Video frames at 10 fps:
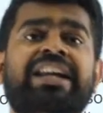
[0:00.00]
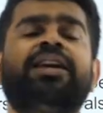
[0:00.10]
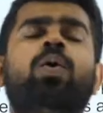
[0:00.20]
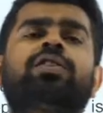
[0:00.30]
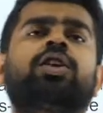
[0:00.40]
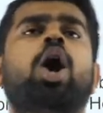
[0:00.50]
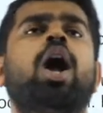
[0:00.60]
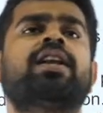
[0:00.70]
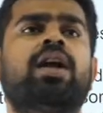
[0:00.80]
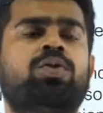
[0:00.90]
he was an
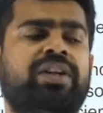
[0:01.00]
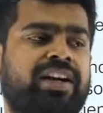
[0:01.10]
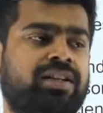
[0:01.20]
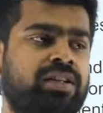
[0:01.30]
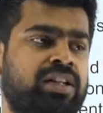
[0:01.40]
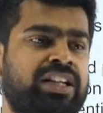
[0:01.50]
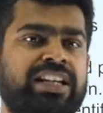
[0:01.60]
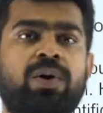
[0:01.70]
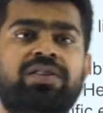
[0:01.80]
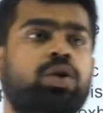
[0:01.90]
all-rounder.
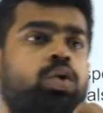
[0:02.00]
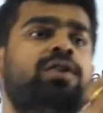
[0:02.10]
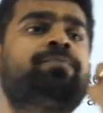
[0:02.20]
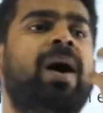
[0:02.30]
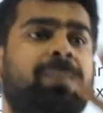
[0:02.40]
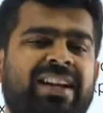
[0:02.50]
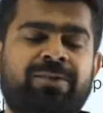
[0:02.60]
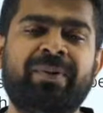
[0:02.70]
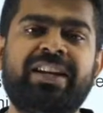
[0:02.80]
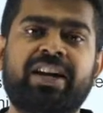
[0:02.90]
He was a good public
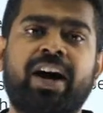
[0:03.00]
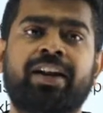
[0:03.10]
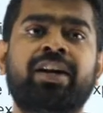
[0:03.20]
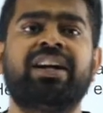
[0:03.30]
speaker,